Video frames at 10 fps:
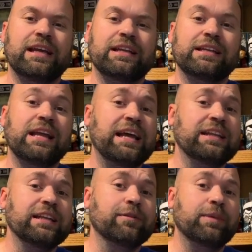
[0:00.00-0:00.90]
and
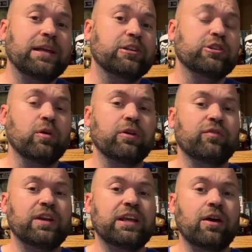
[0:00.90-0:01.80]
tonight this will be a short
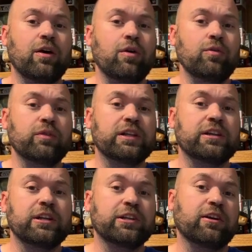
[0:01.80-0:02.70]
video that's
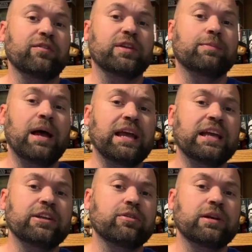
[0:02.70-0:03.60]
going to serve as my
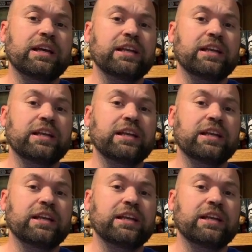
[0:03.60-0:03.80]
entry